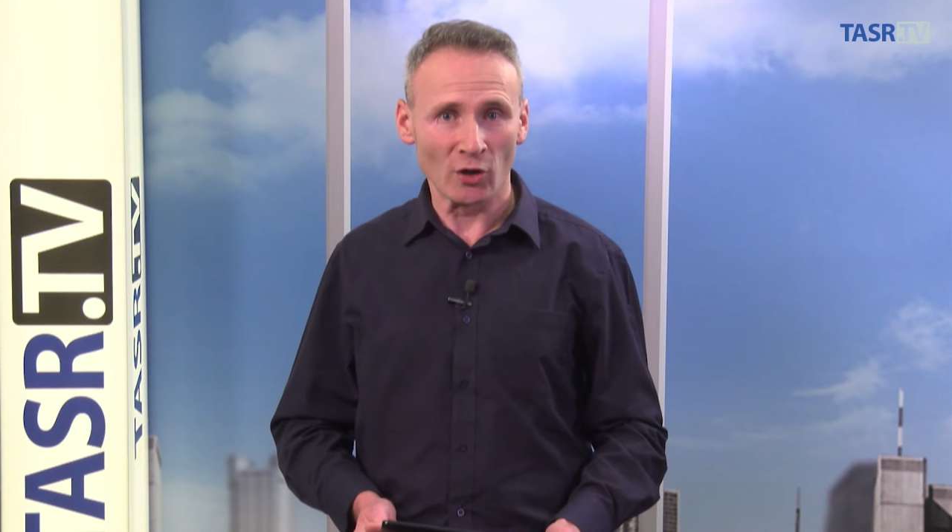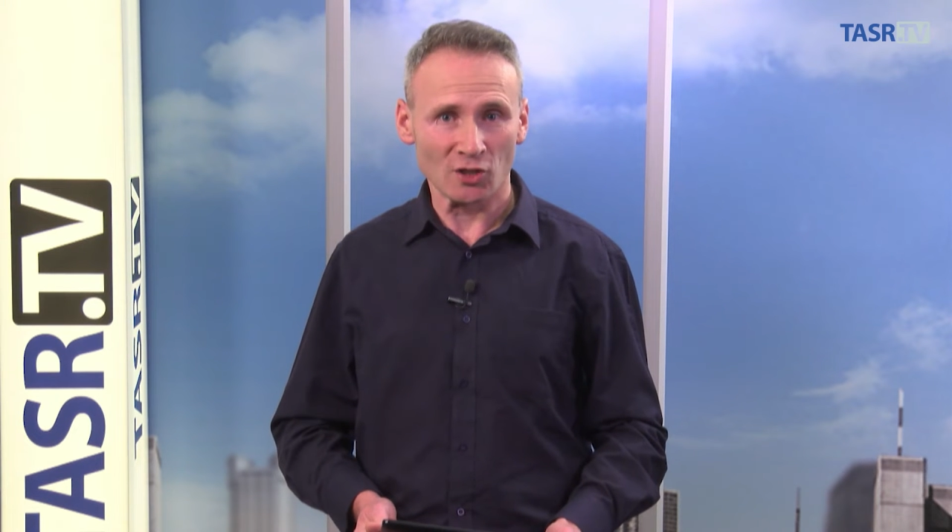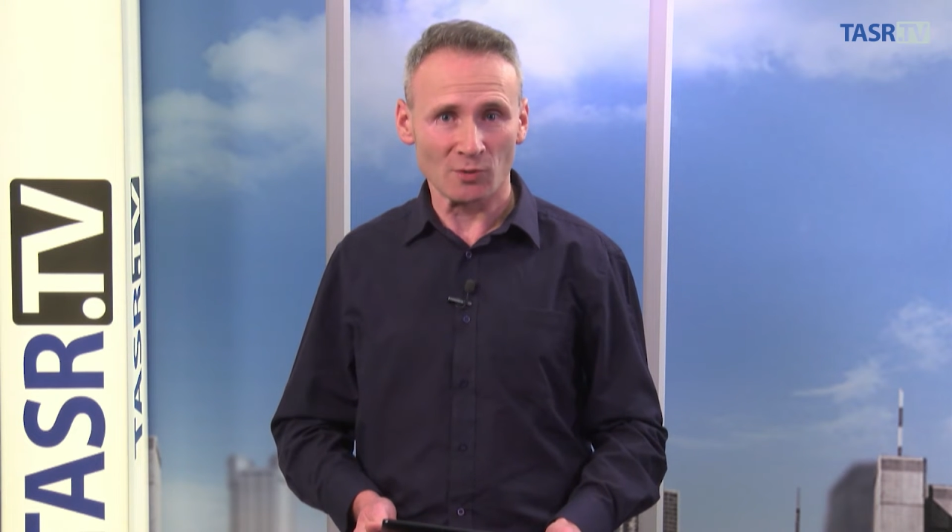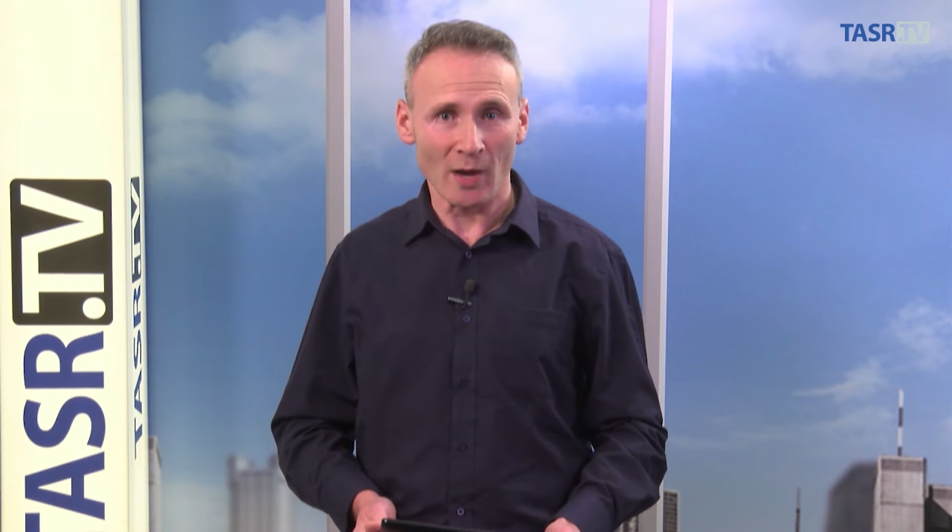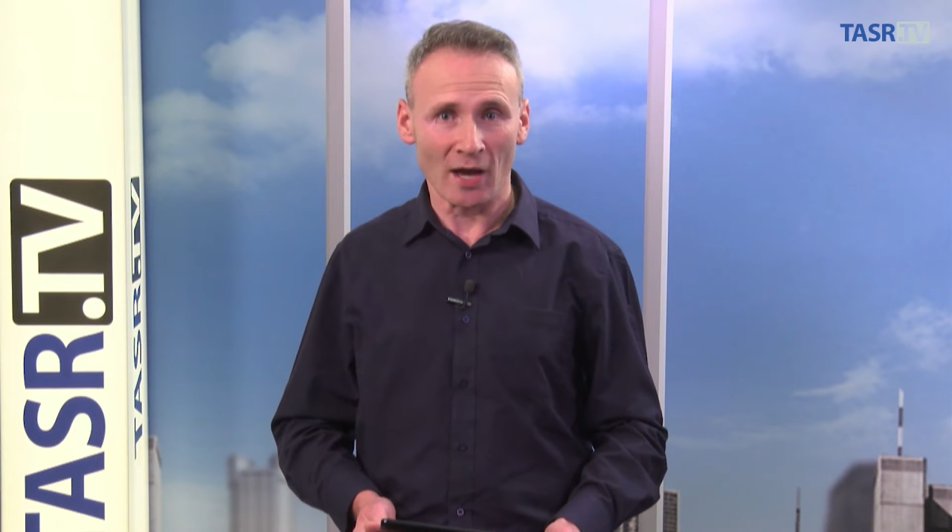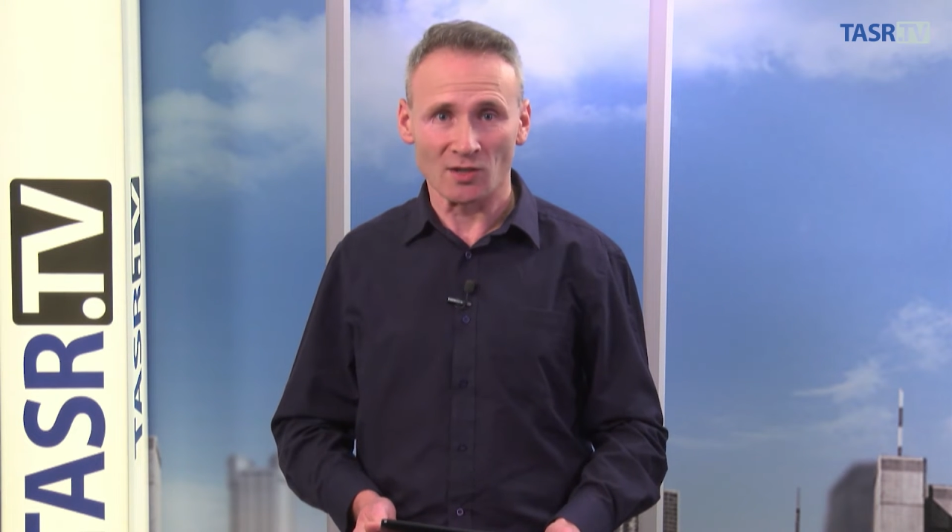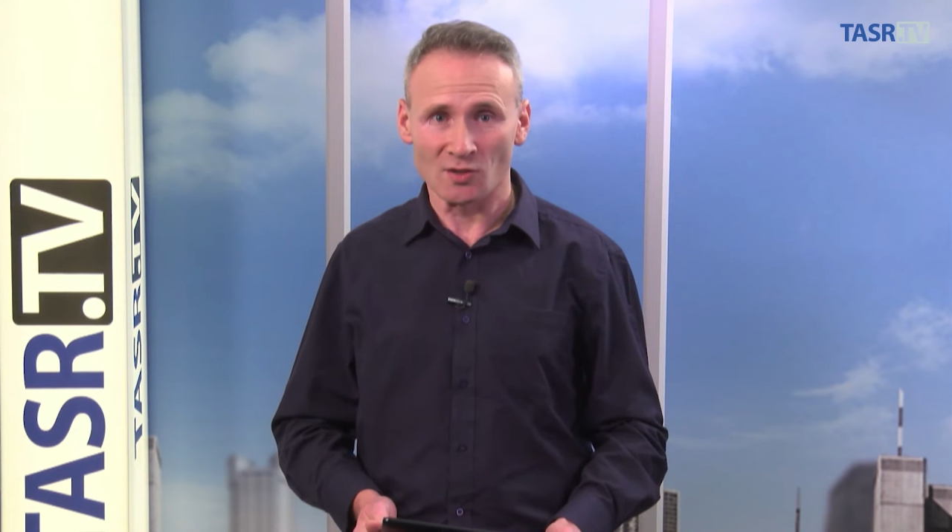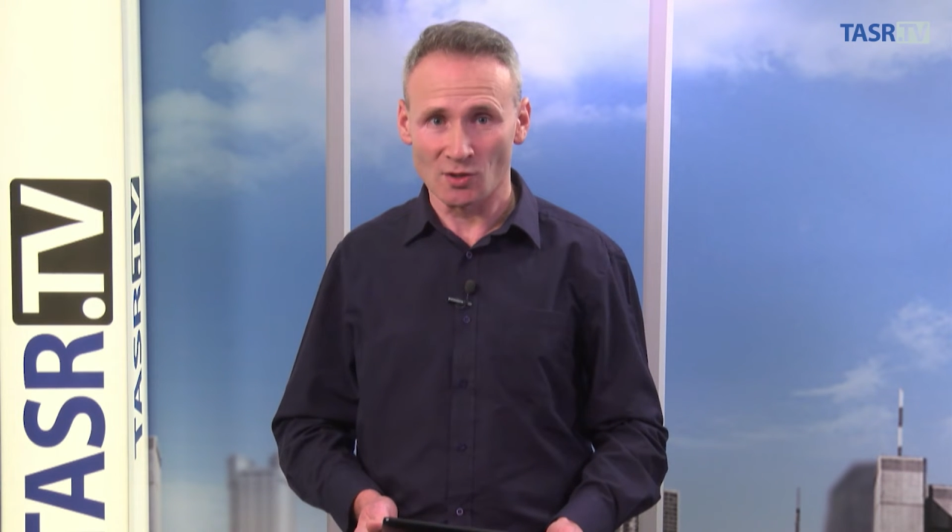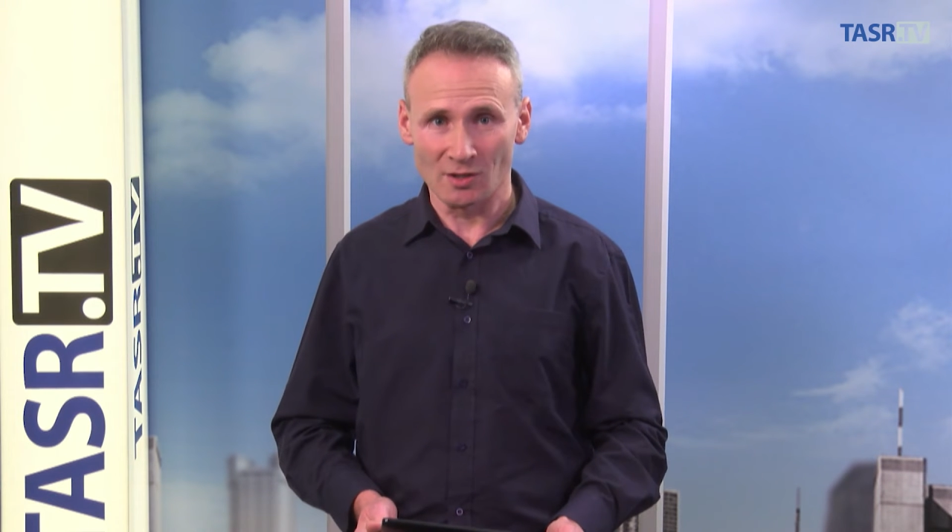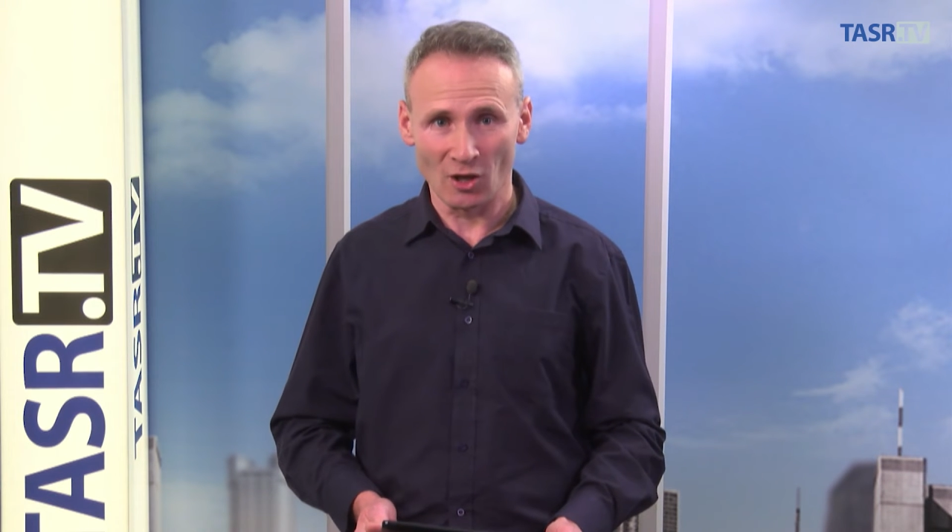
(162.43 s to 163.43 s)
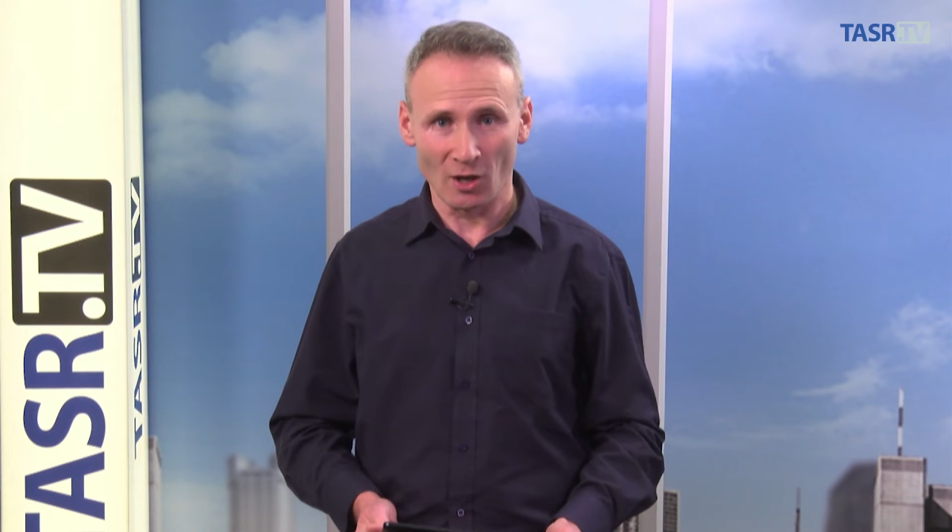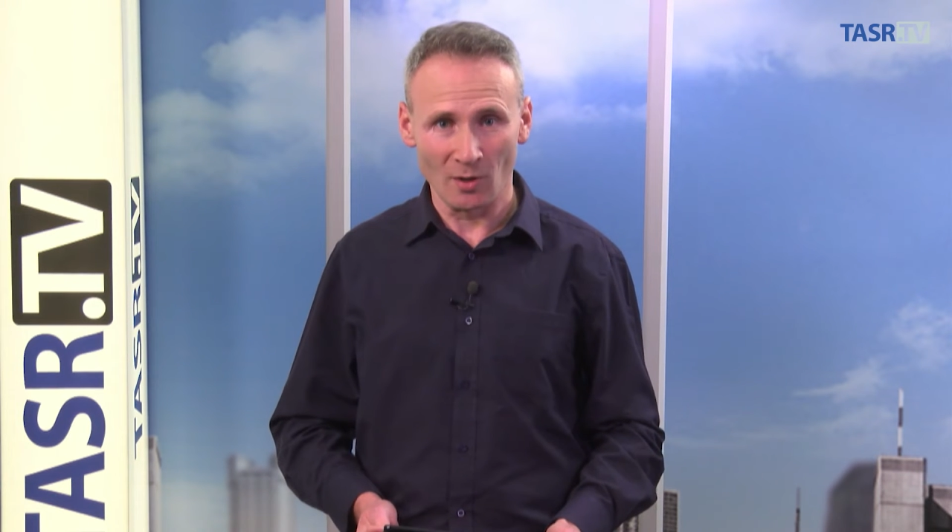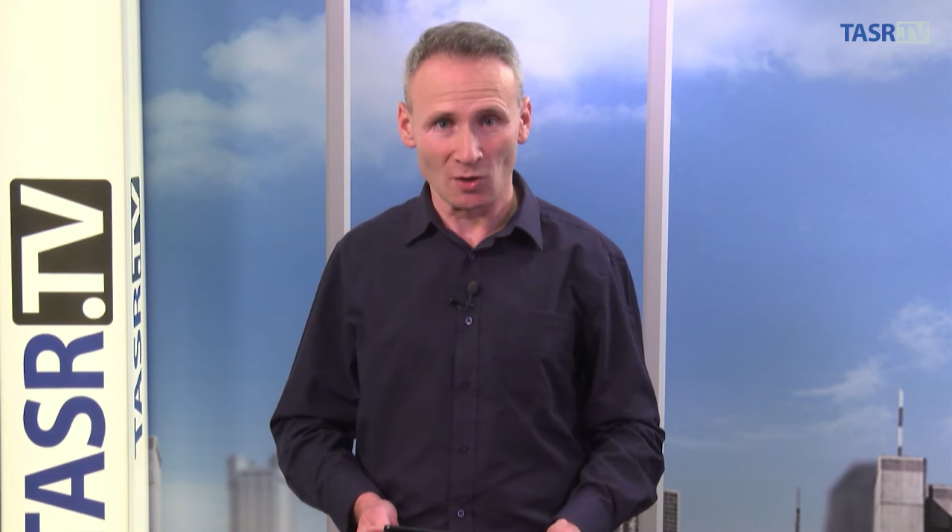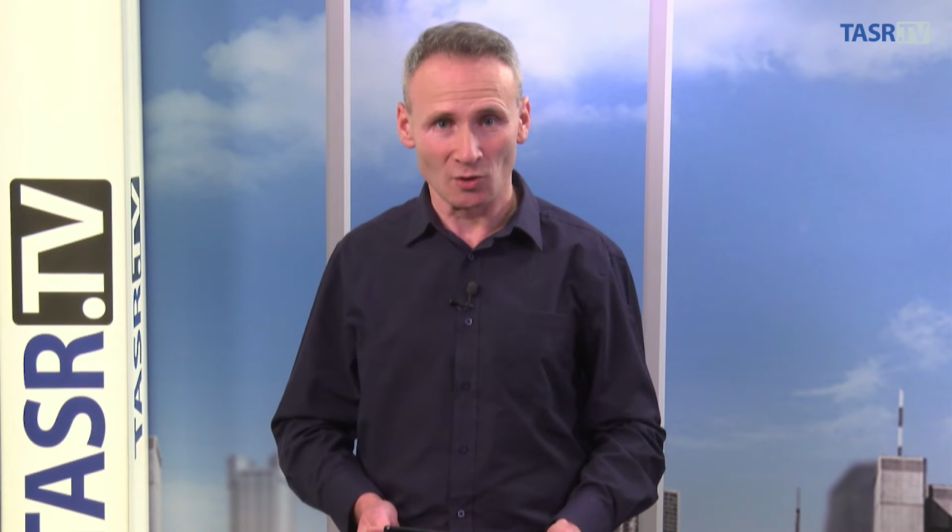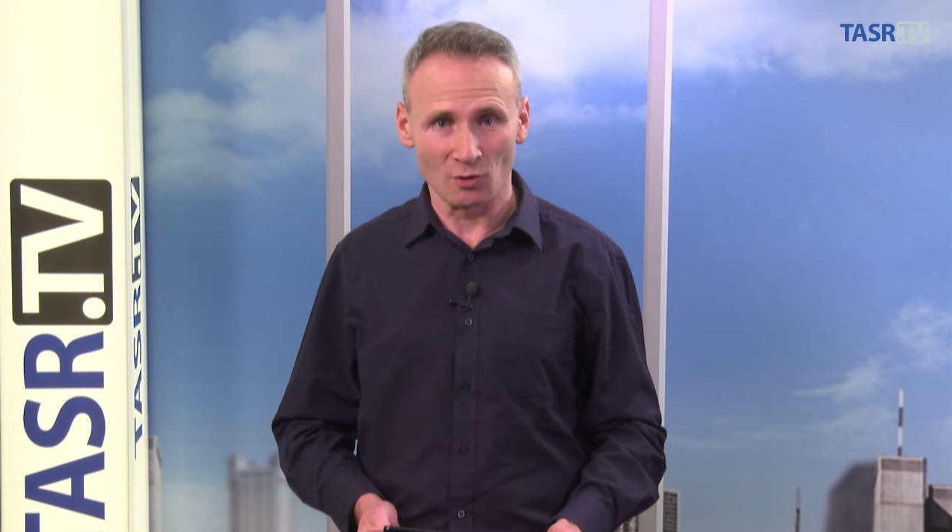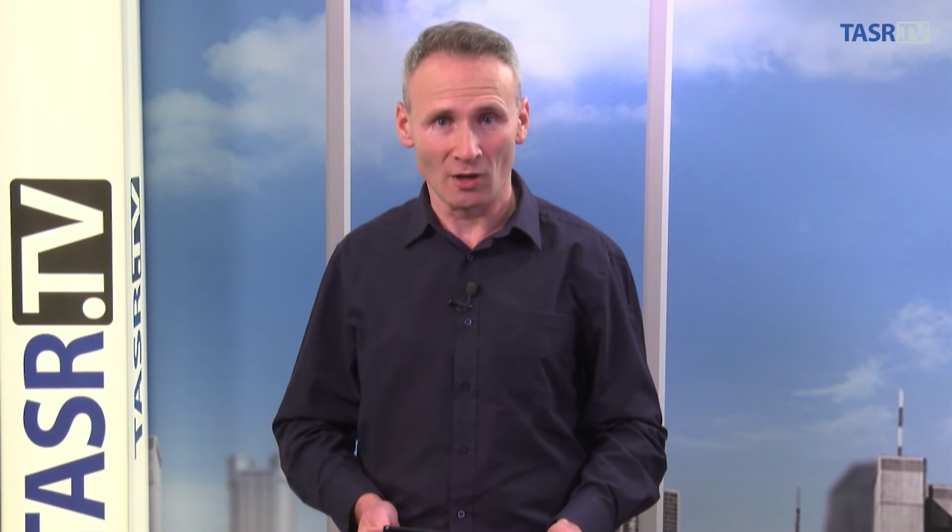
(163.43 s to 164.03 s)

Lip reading: expects the Commission